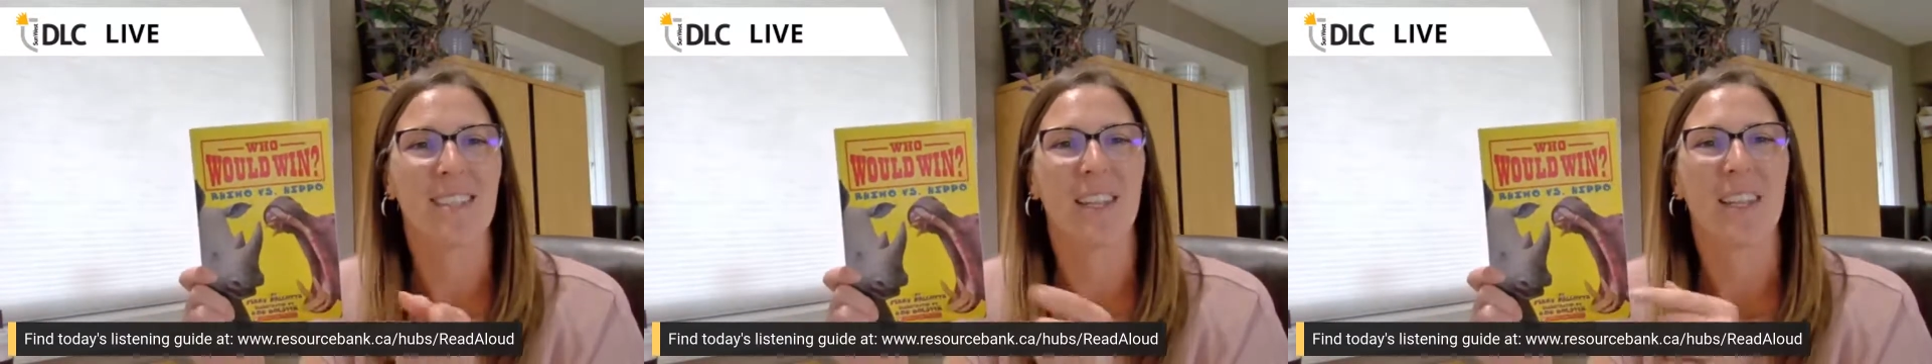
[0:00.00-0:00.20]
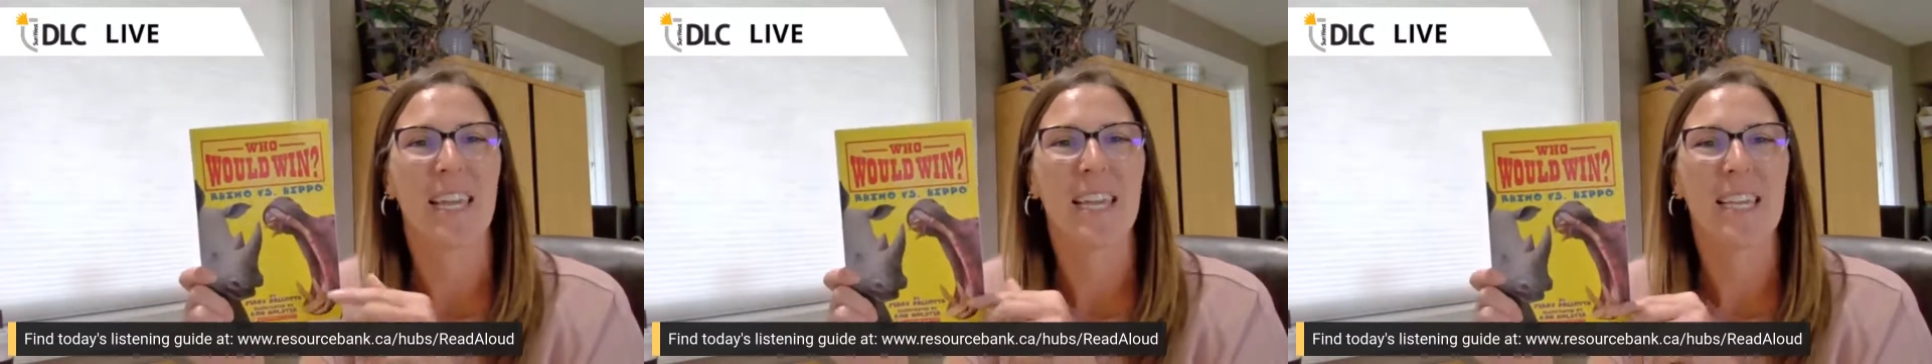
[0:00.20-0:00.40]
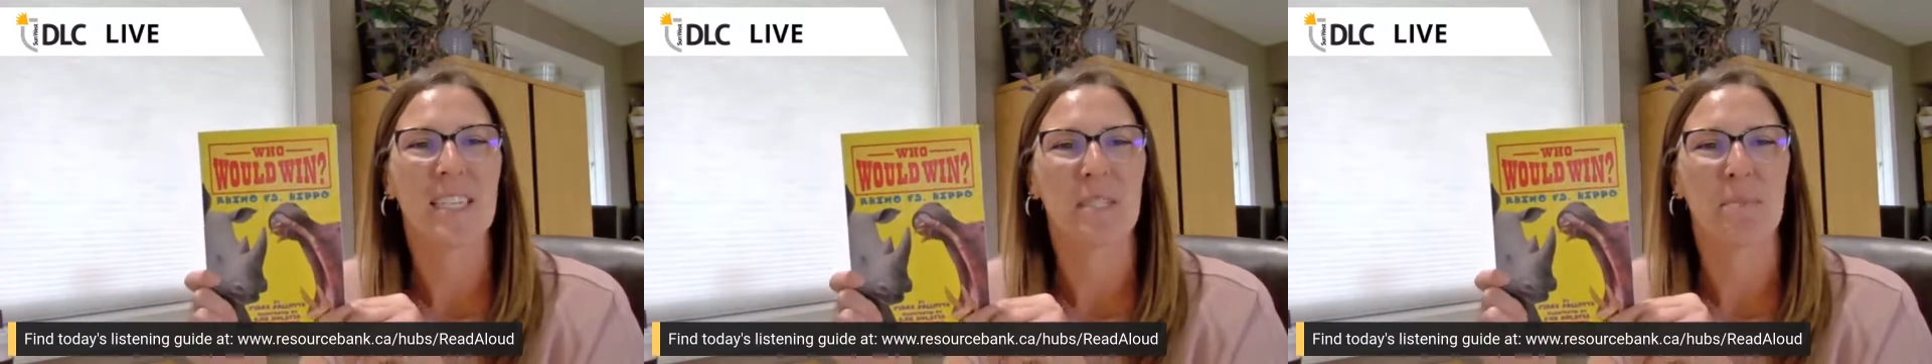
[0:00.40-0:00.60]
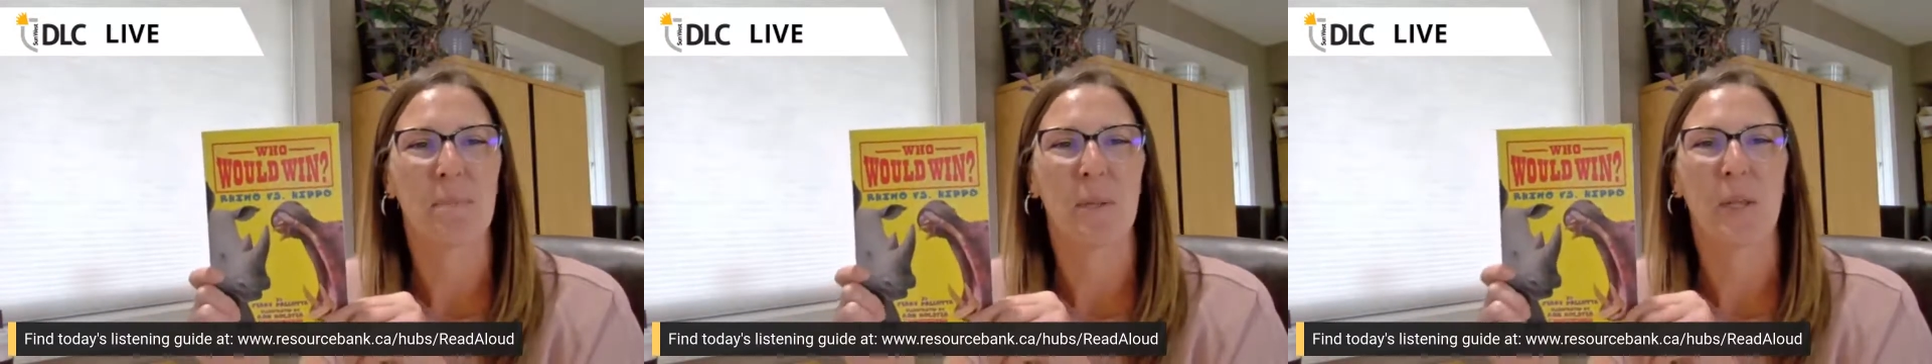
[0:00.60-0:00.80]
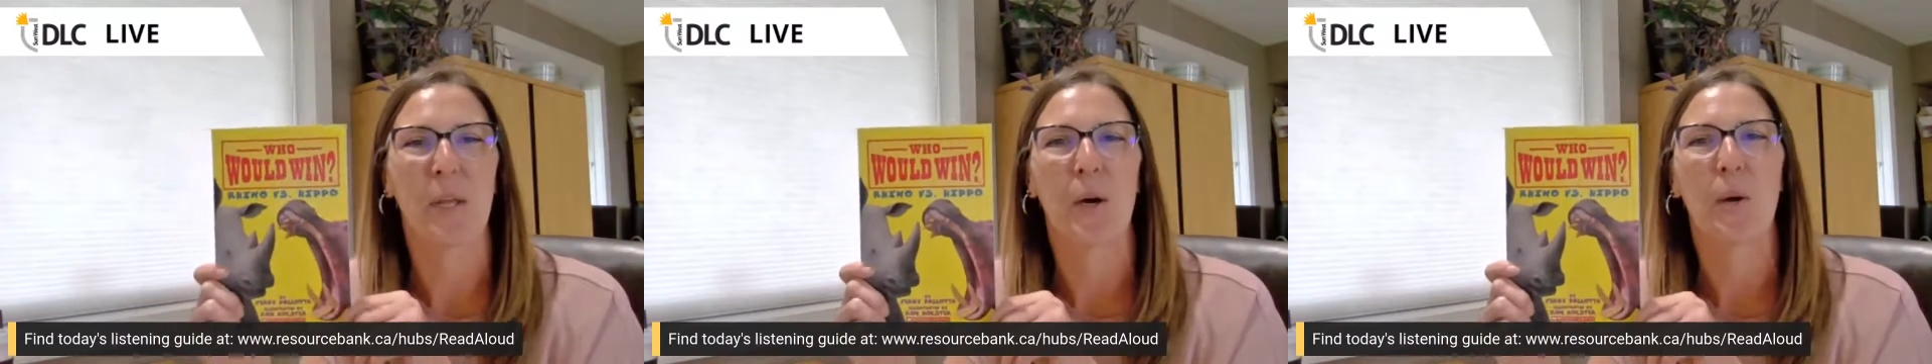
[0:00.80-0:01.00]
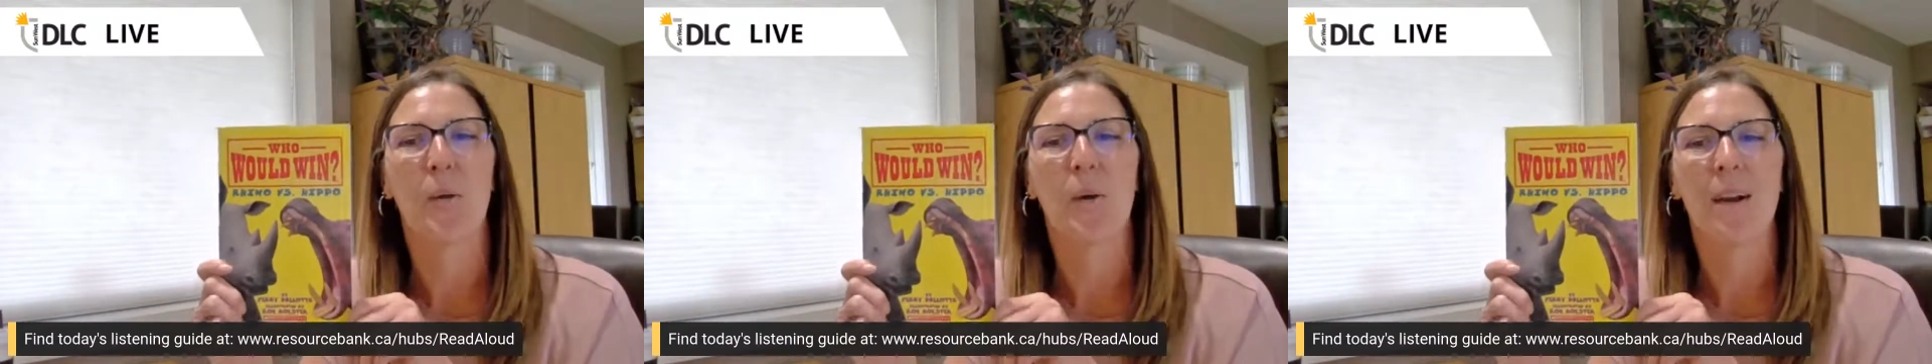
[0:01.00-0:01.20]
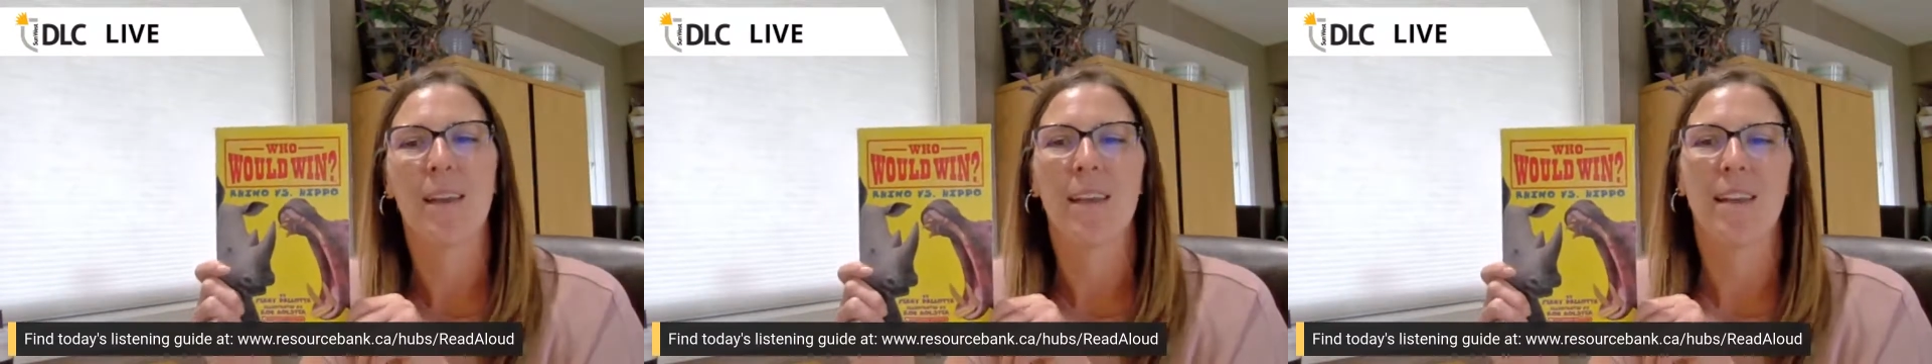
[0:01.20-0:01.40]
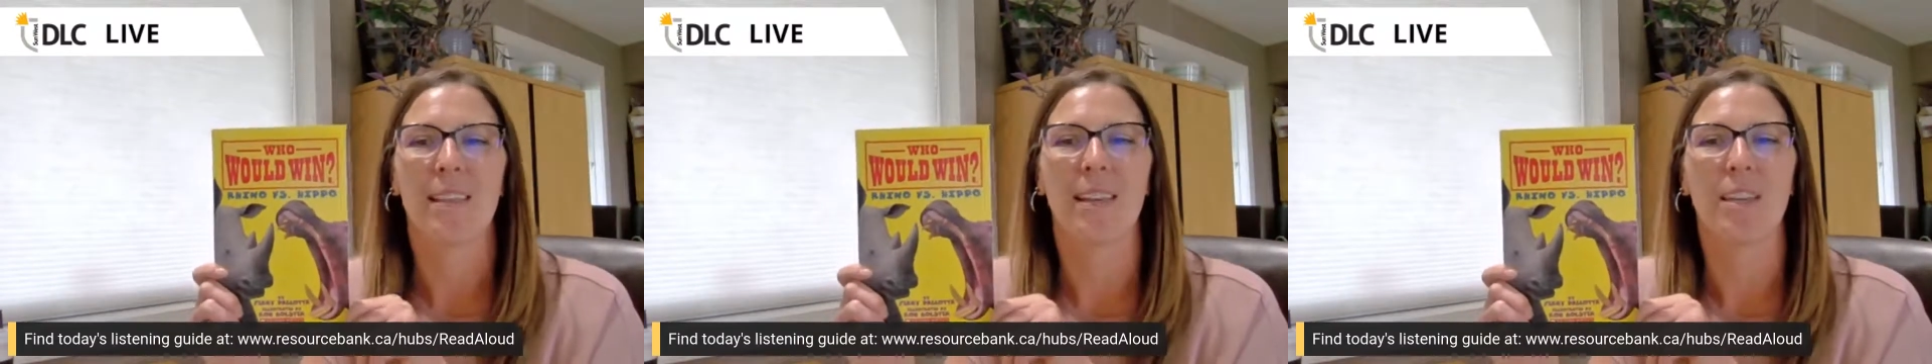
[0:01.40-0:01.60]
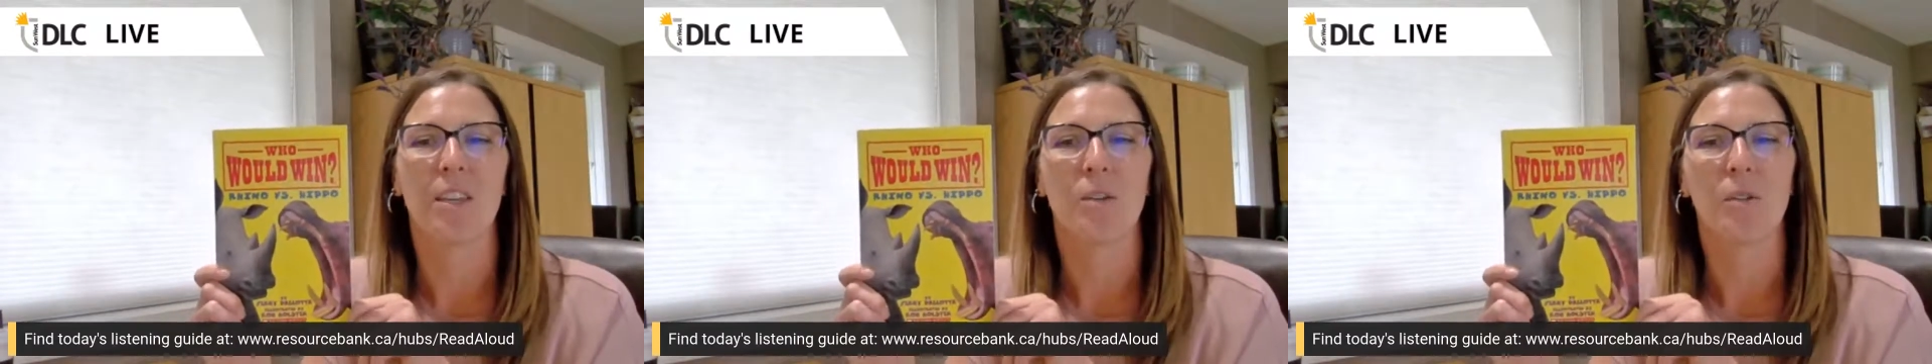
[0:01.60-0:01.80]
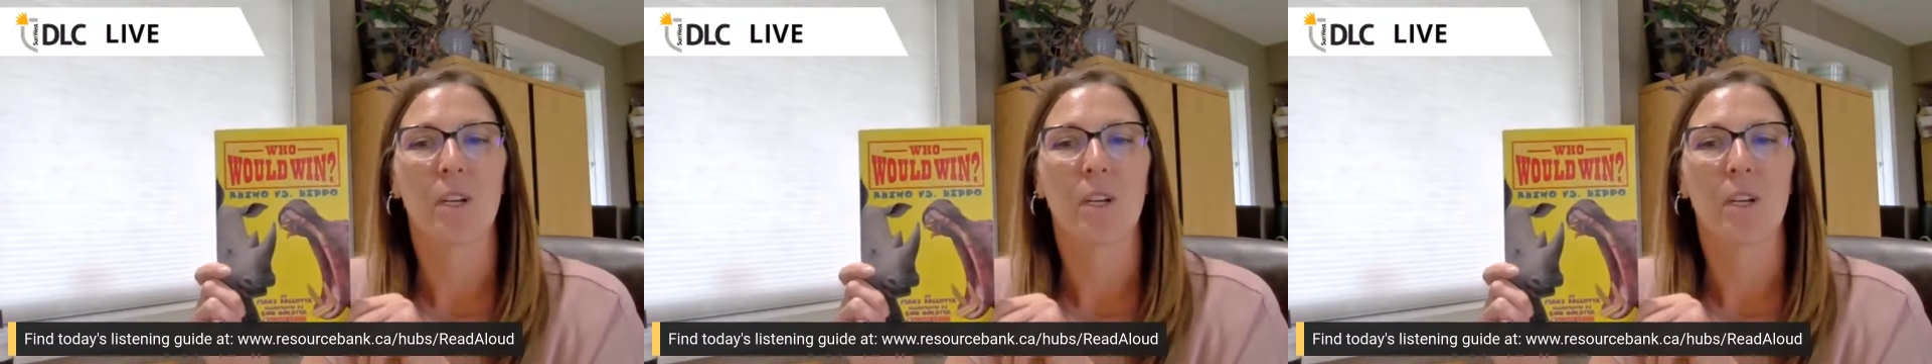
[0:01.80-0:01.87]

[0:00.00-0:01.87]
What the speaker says: the link is below that you